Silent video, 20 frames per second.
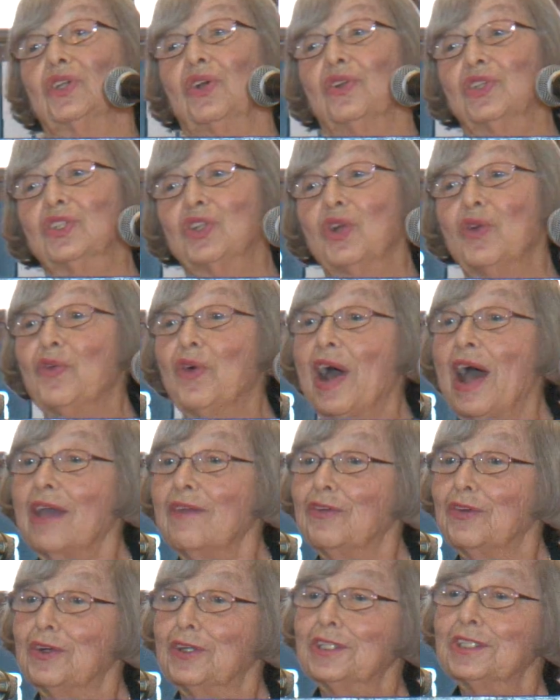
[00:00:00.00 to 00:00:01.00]

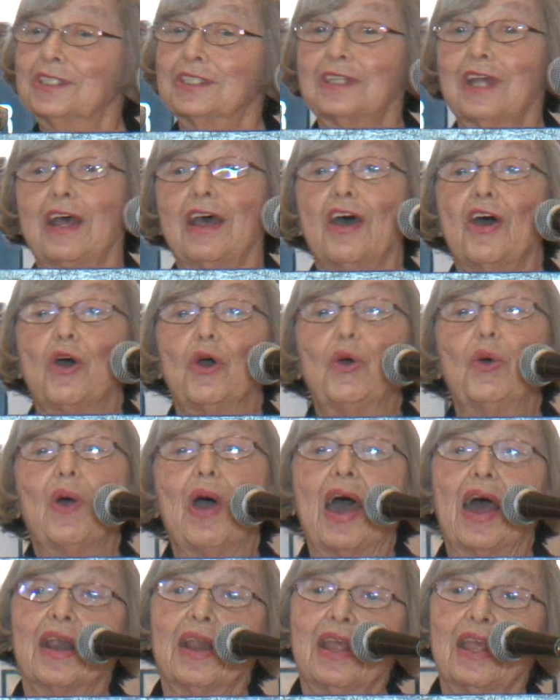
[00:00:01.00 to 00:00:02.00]
survivors who
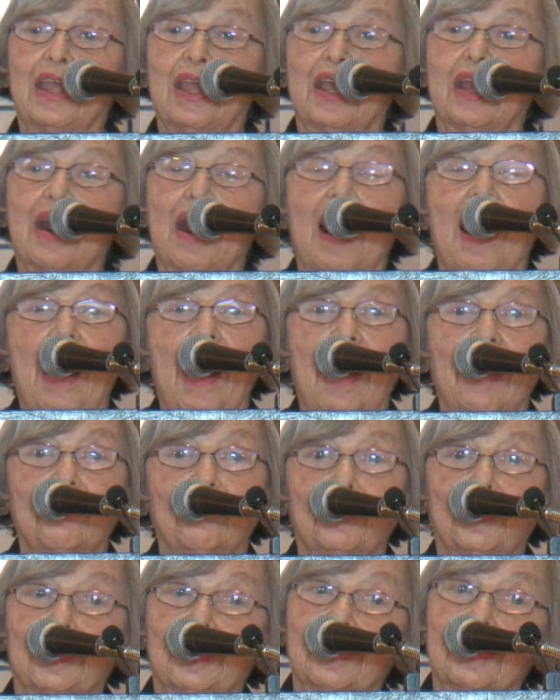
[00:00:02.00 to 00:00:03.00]
are here, I
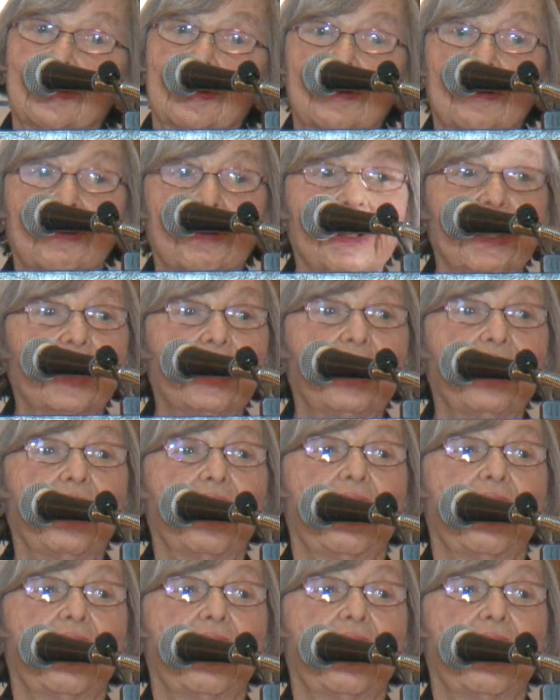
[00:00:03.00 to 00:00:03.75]
would really